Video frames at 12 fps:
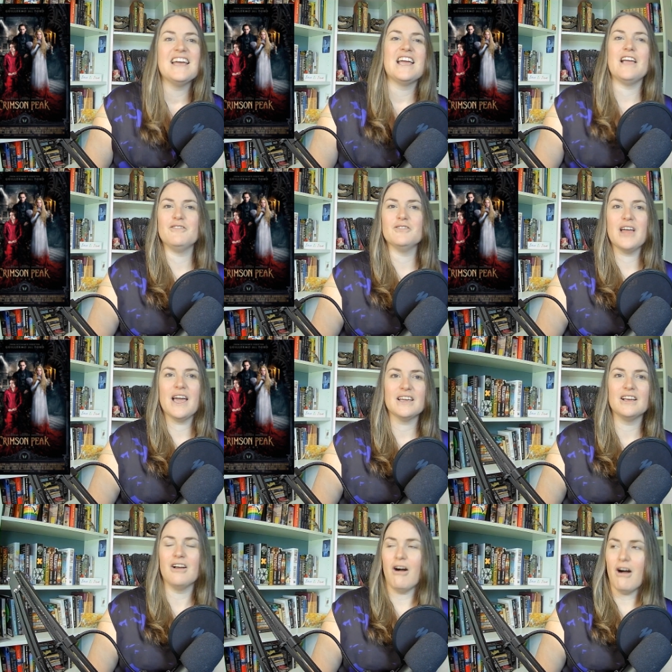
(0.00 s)
If you
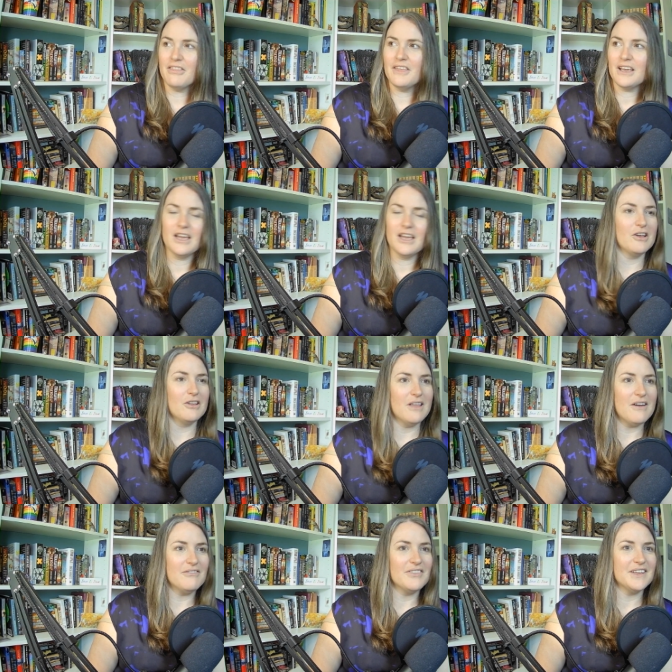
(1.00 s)
like gothic, you'll
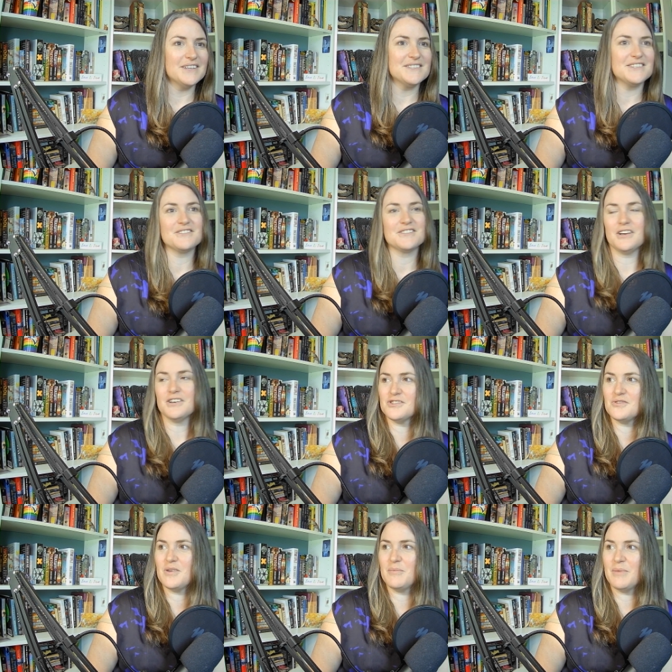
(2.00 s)
love this. There's
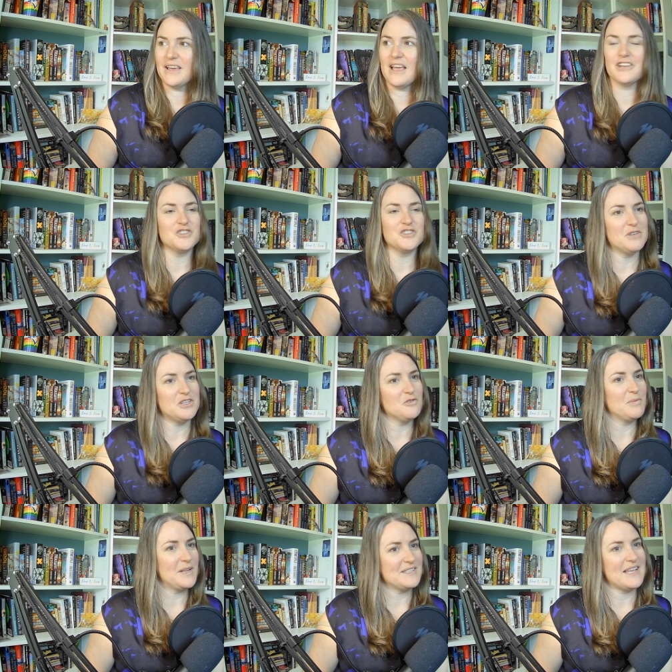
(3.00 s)
also a big LGBTQ
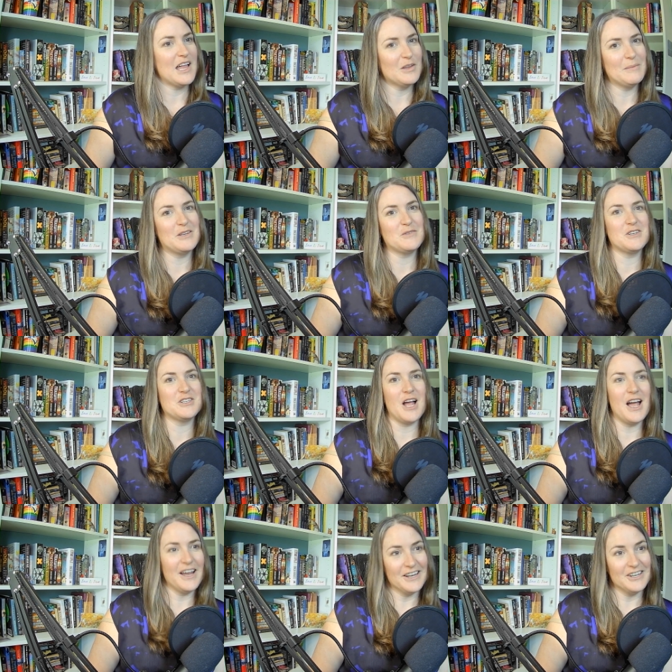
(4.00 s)
plus element, which
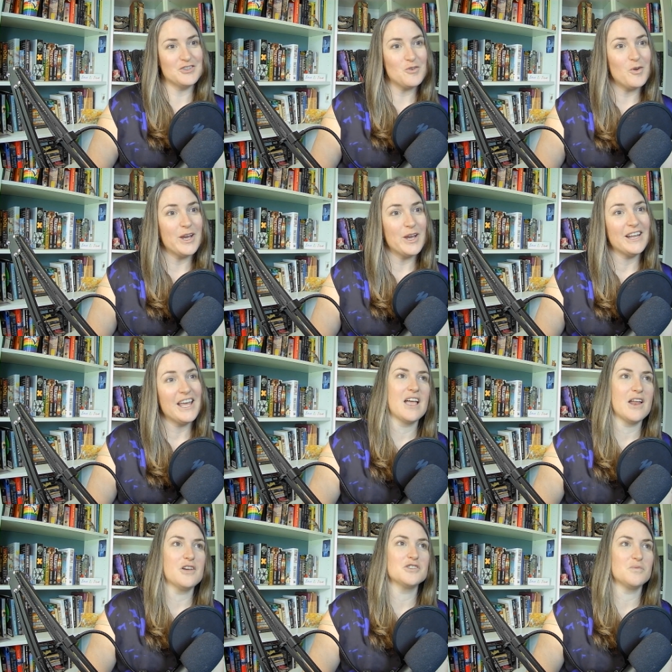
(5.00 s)
I enjoyed.
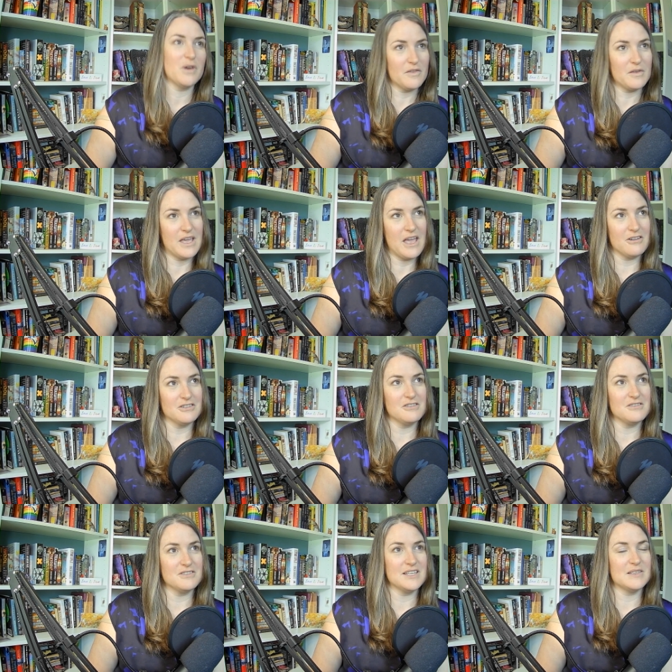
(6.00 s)
And also, one of the
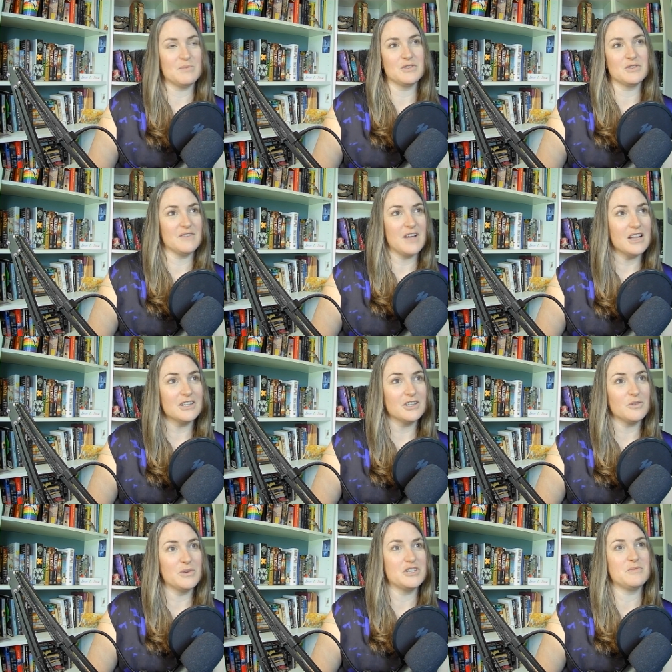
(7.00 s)
characters is a person of color,
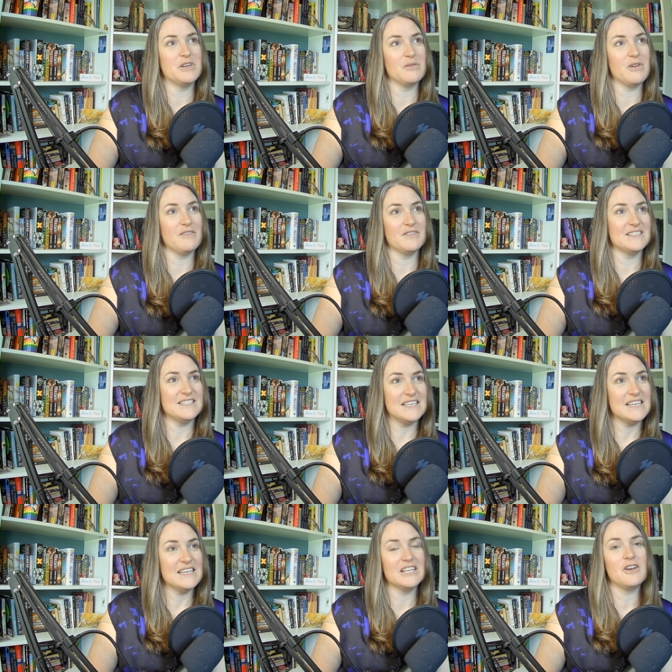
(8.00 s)
which we don't often
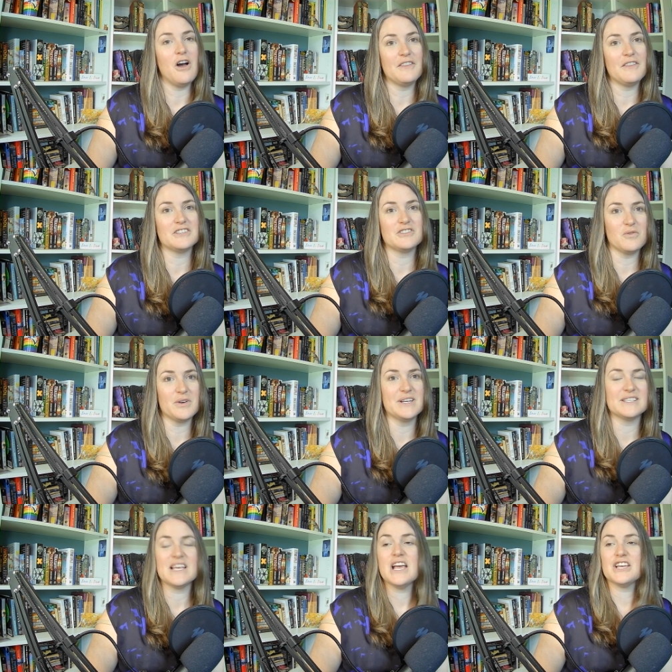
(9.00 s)
see in gothic
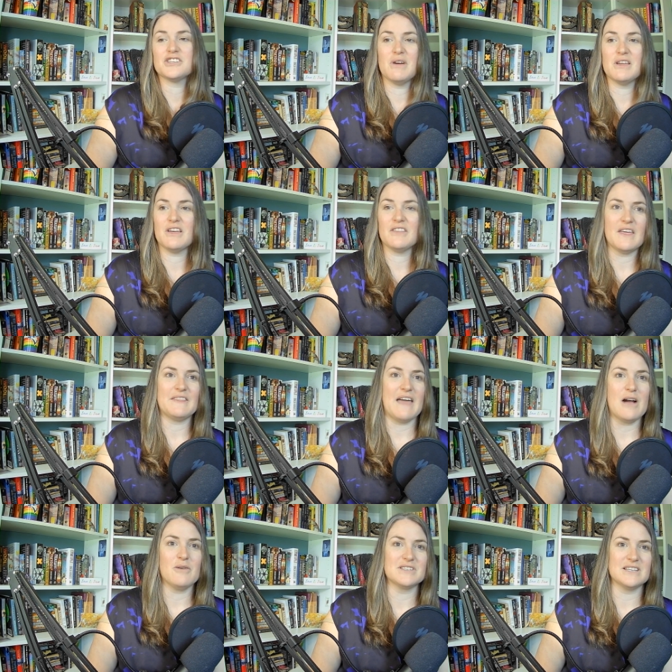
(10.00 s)
stories. So I thought that
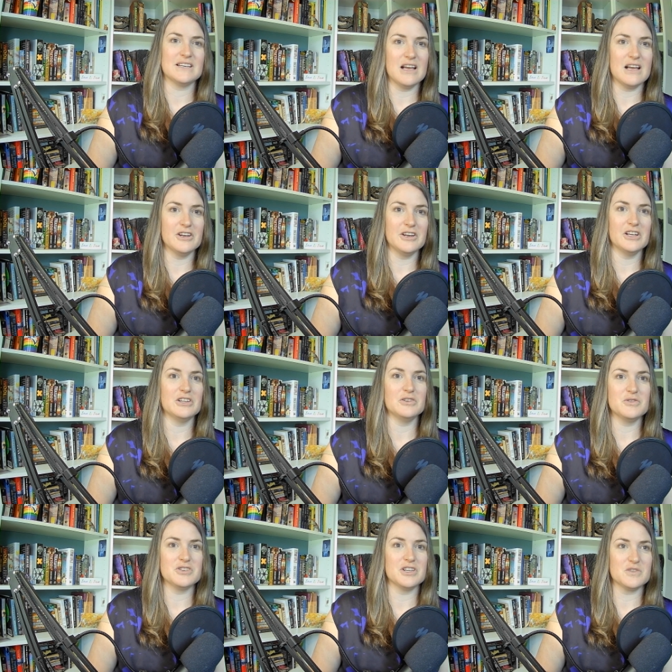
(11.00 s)
that was a, a good
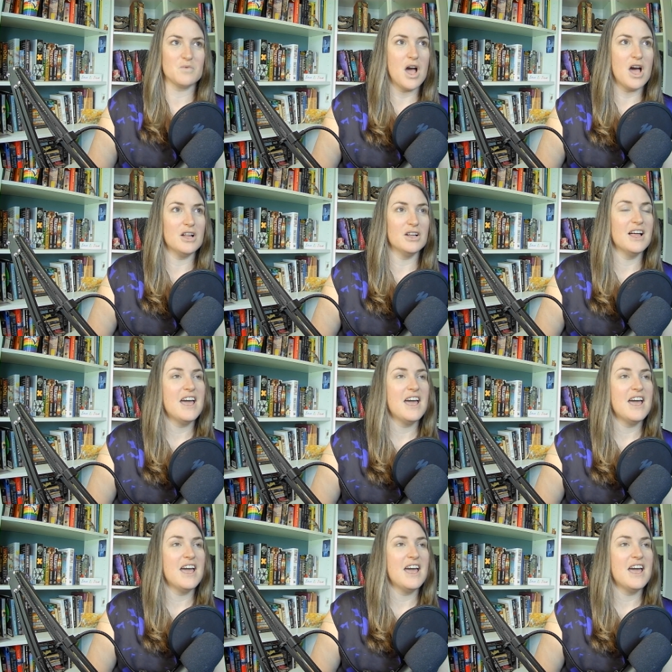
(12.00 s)
inclusion as well.